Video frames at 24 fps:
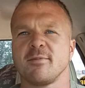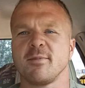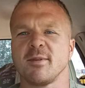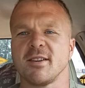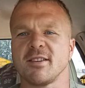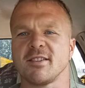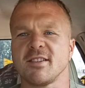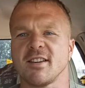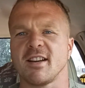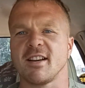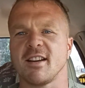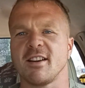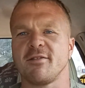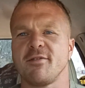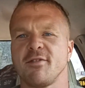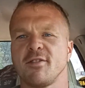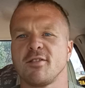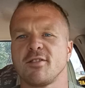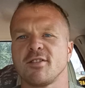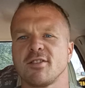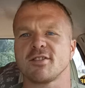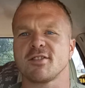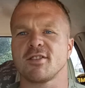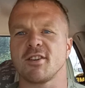But it's like, if
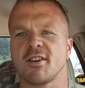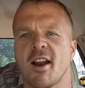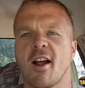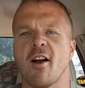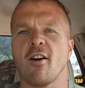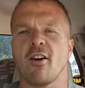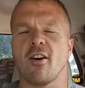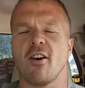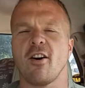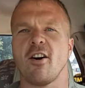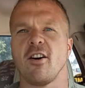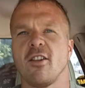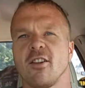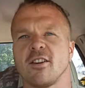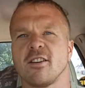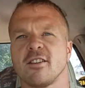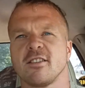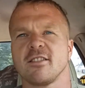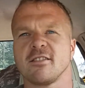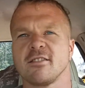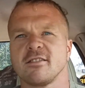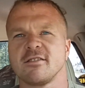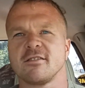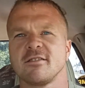you're just an alcoholic
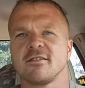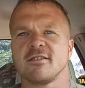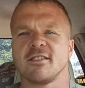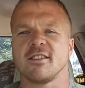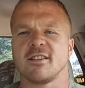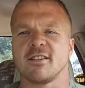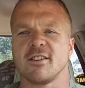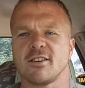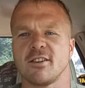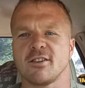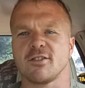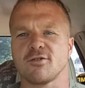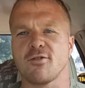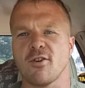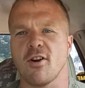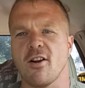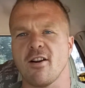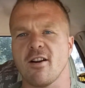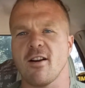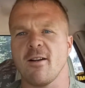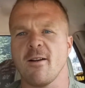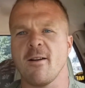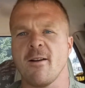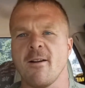and you're drunk,